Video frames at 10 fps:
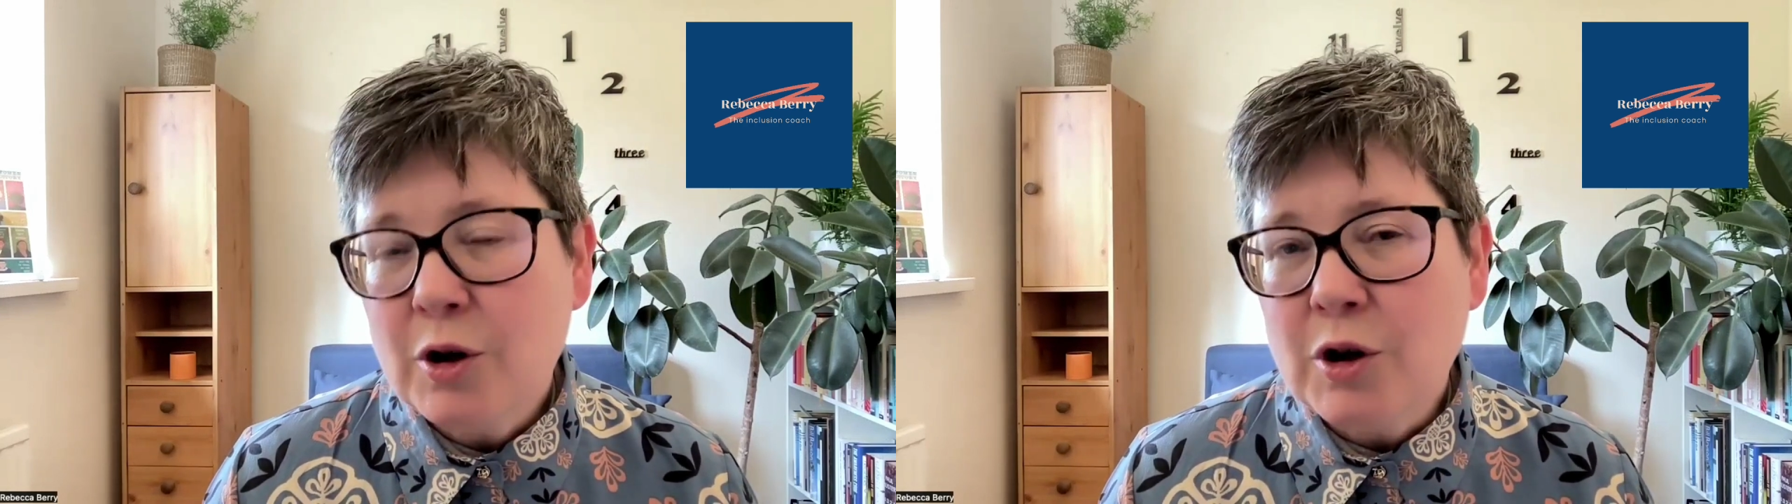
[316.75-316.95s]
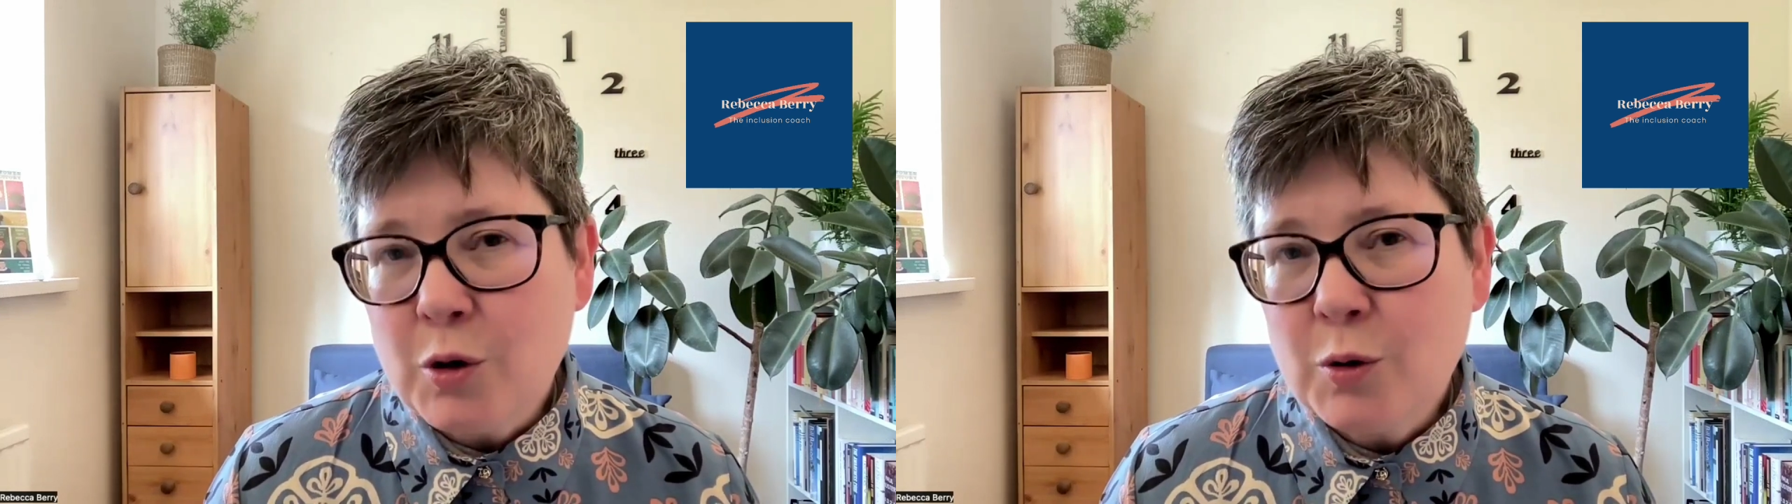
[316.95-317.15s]

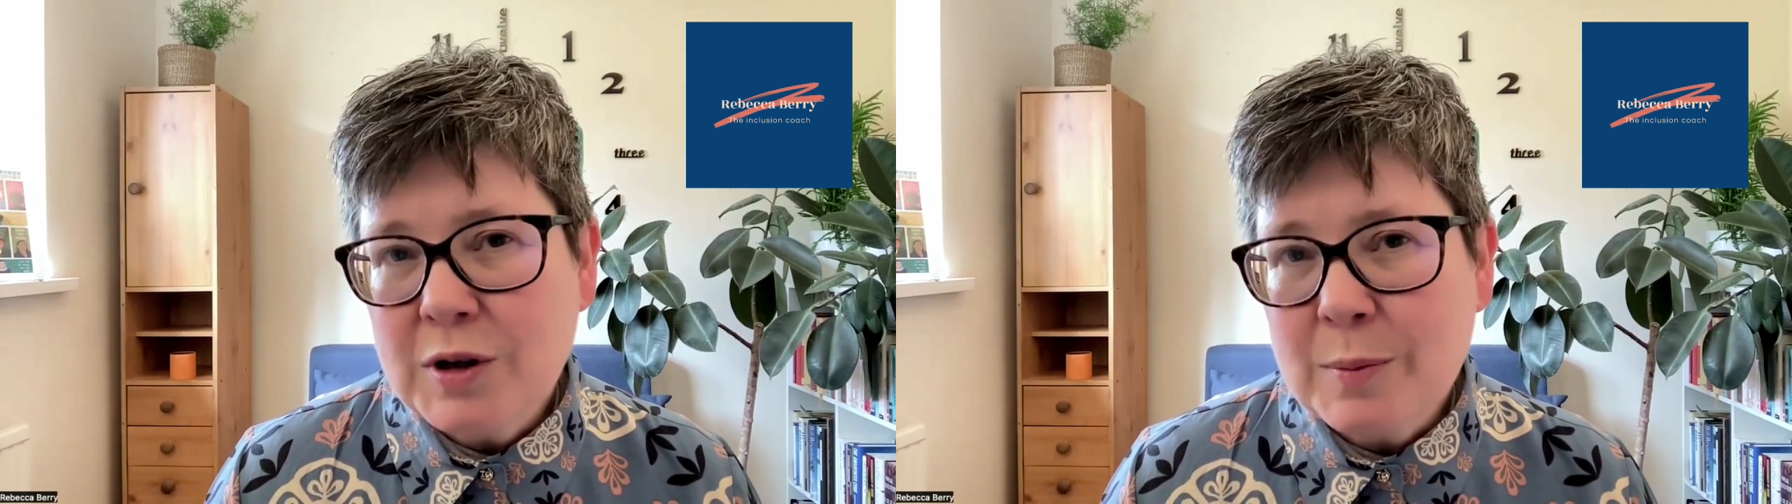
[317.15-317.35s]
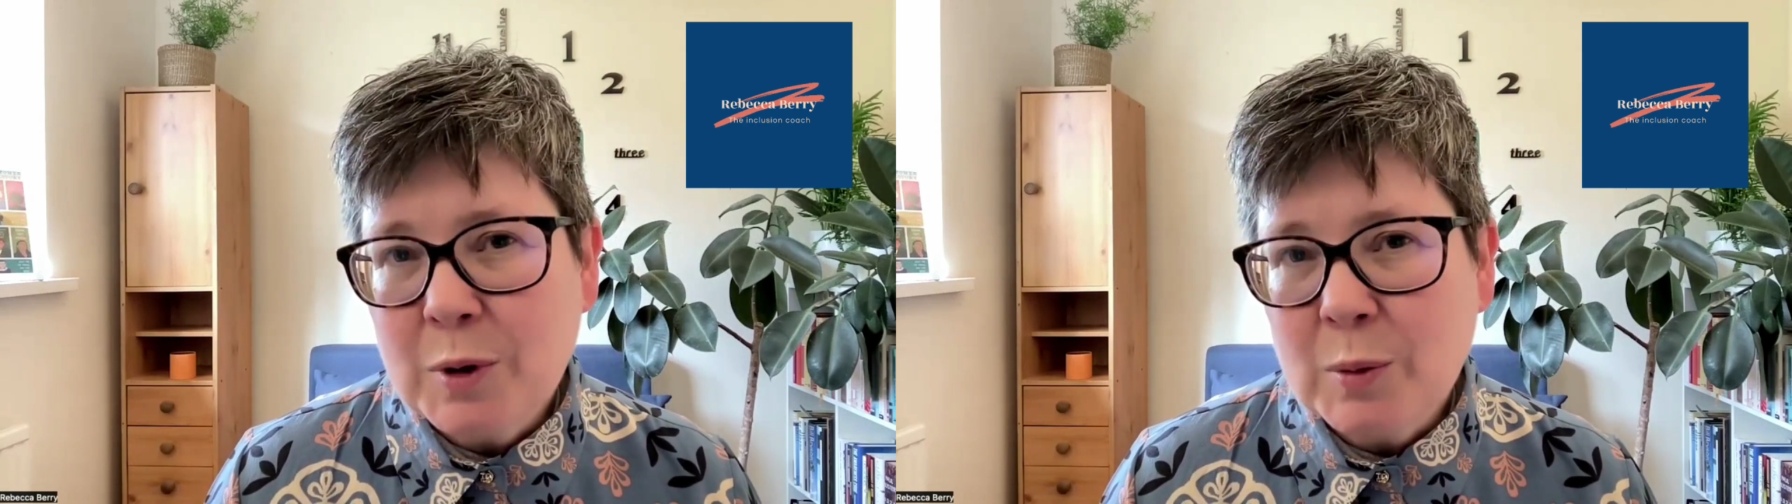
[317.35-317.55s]
that your
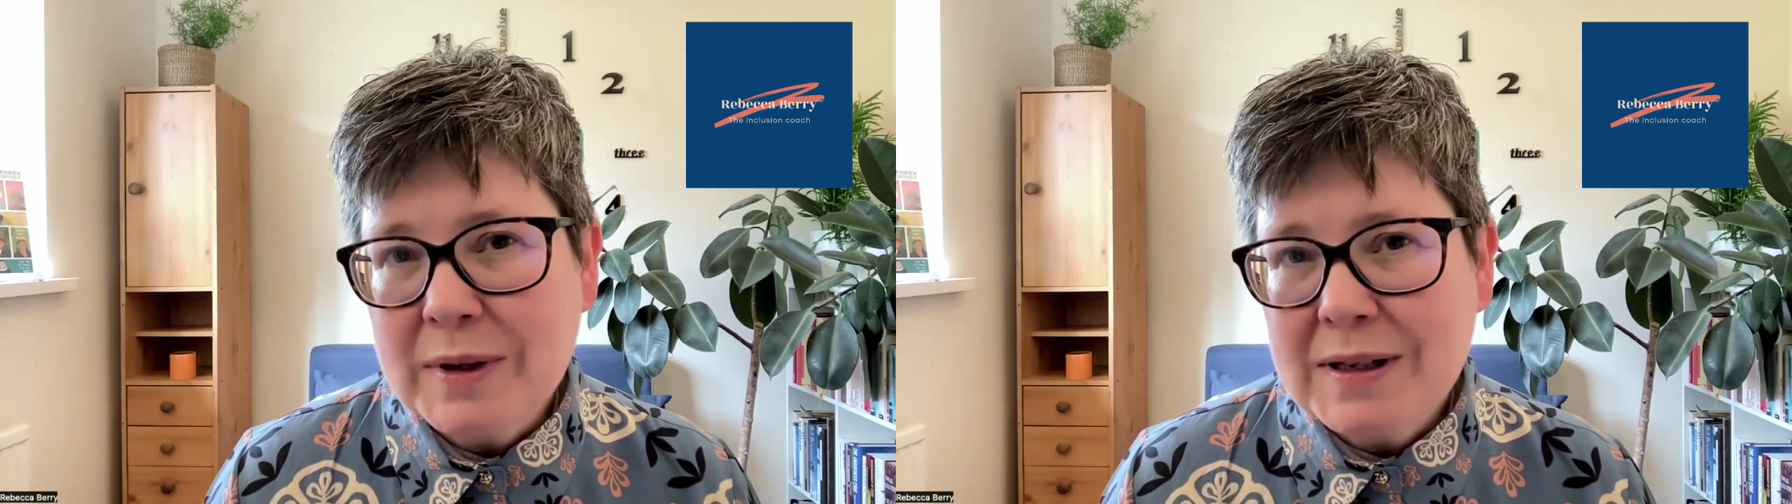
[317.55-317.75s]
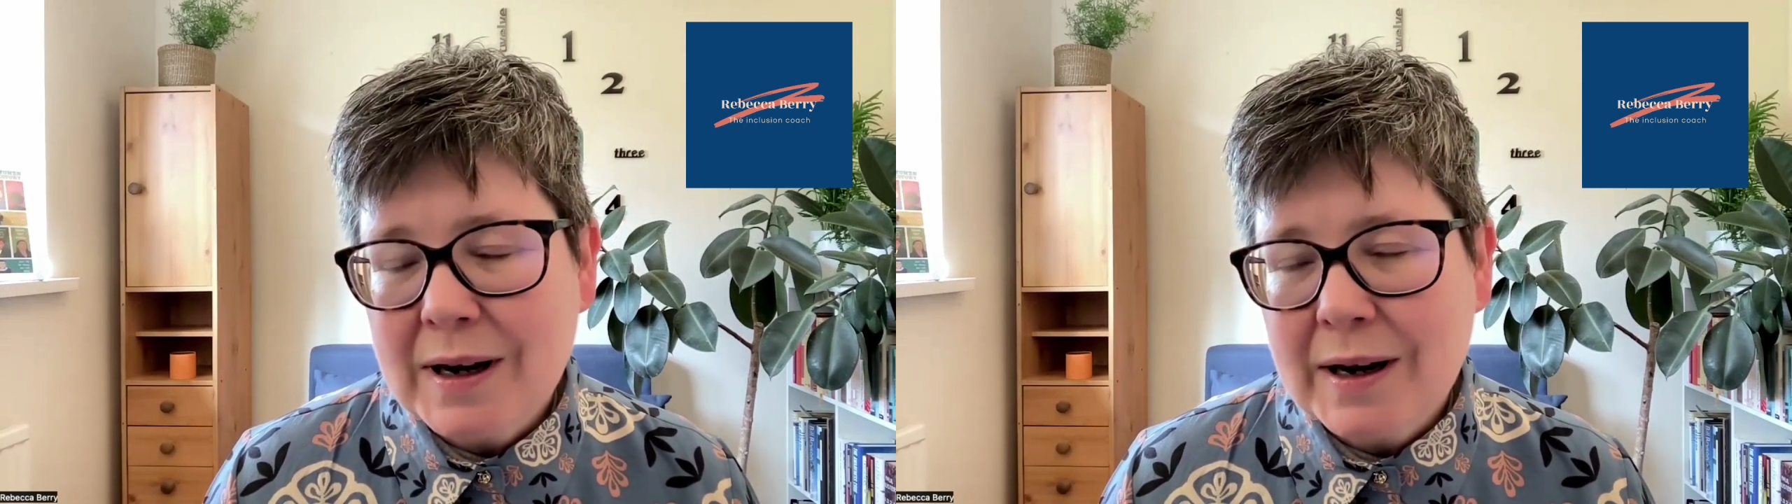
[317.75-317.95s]
simple
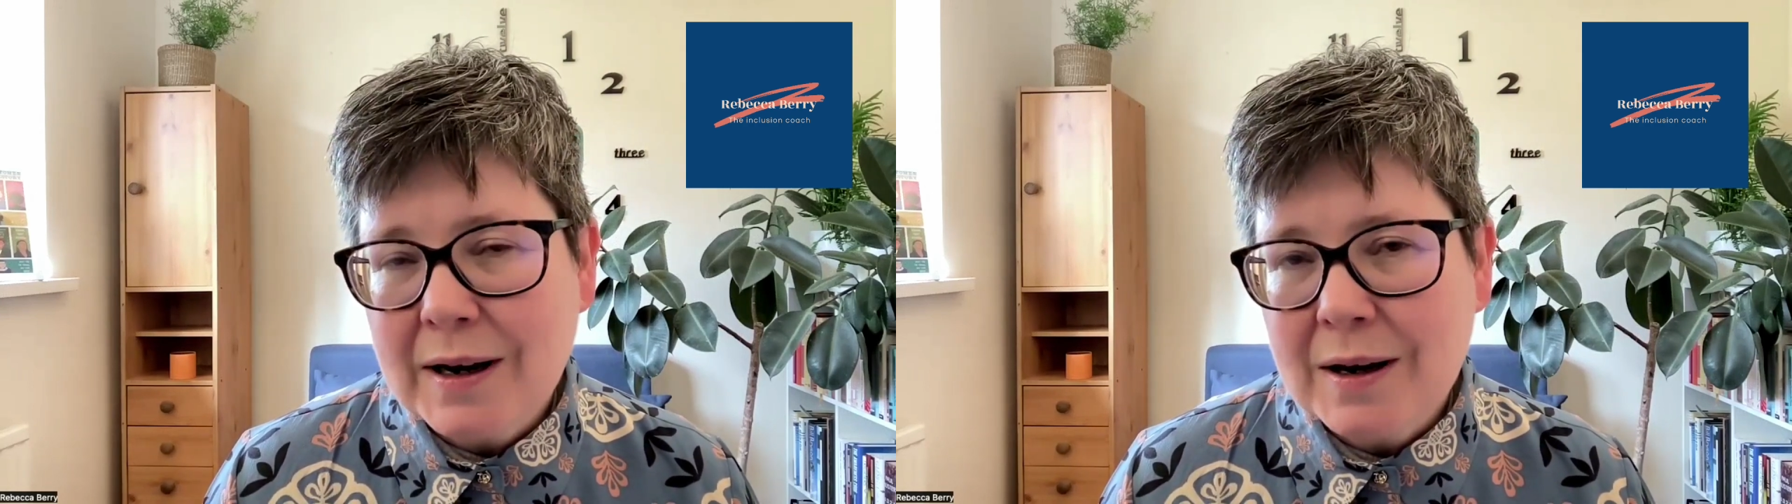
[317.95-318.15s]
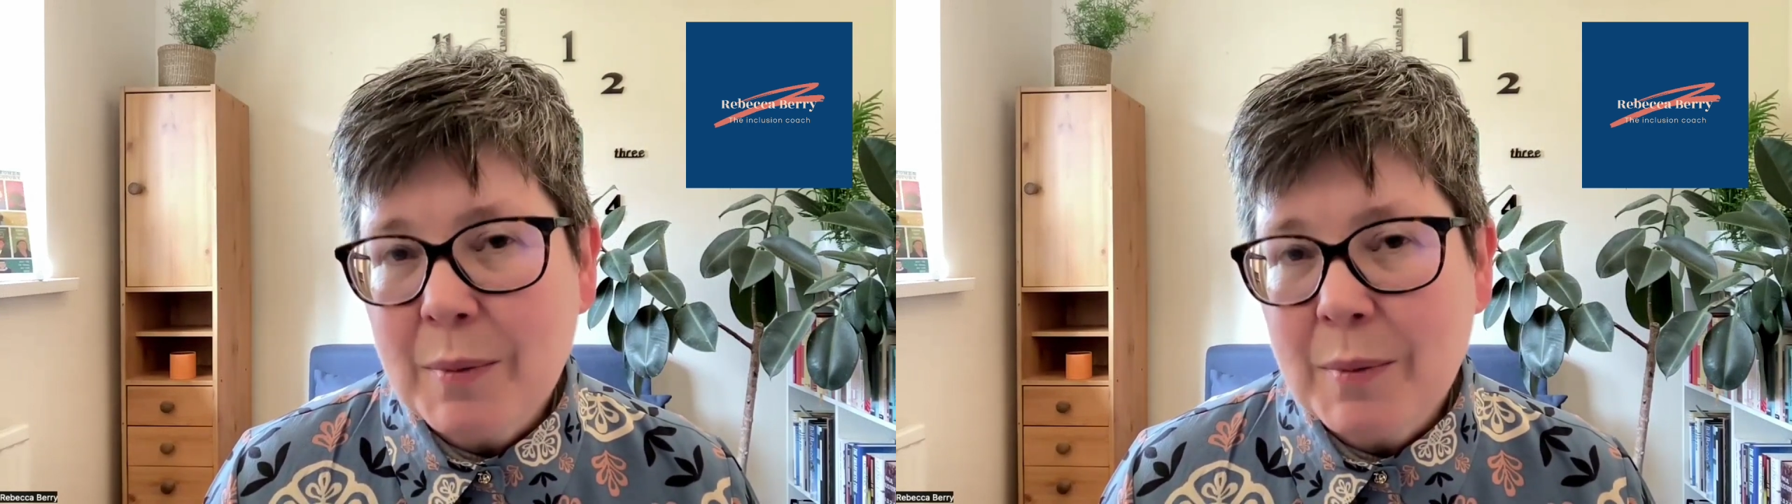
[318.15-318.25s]
mistake